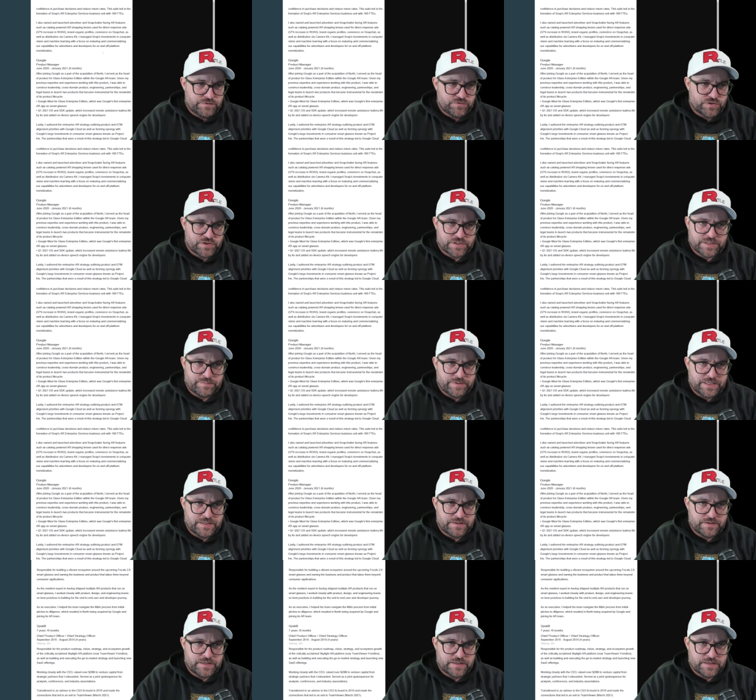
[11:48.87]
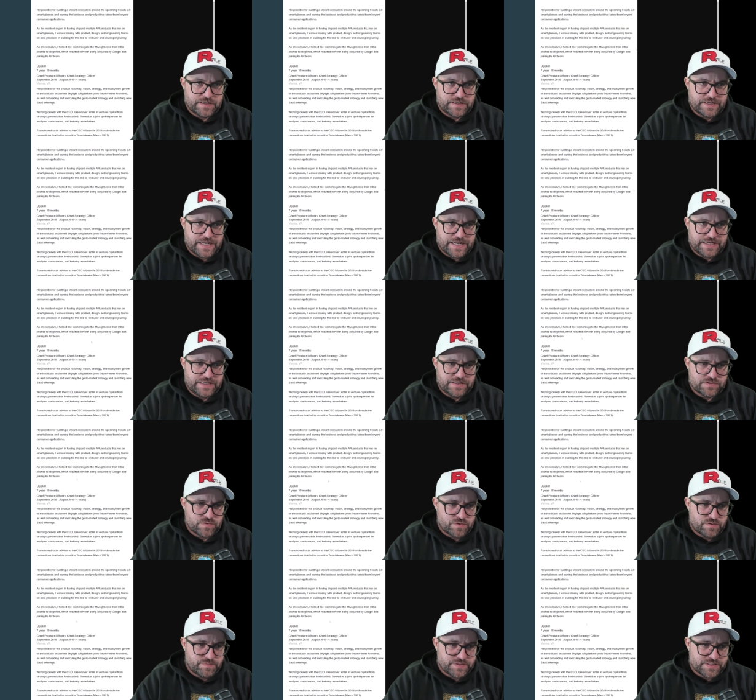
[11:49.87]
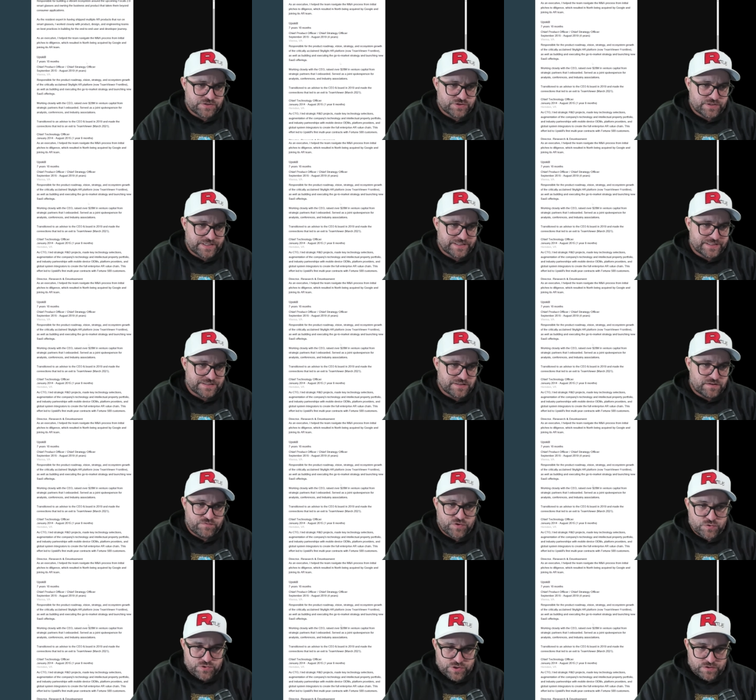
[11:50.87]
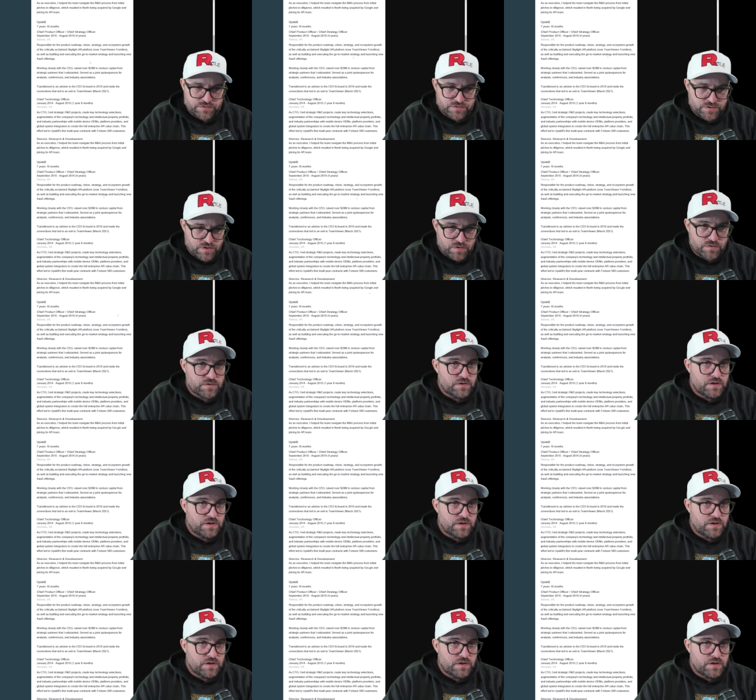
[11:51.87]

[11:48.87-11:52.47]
looking to be in any sort of position like this in the future. So